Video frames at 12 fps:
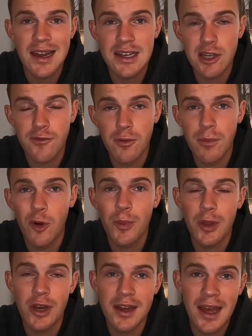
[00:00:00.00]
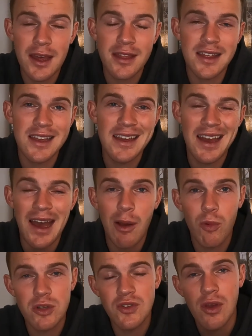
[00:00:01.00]
and as a football player and athlete,
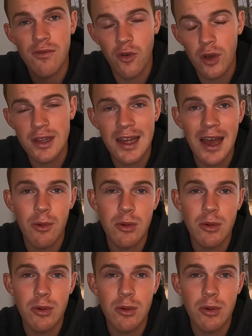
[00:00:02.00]
I want to avoid that.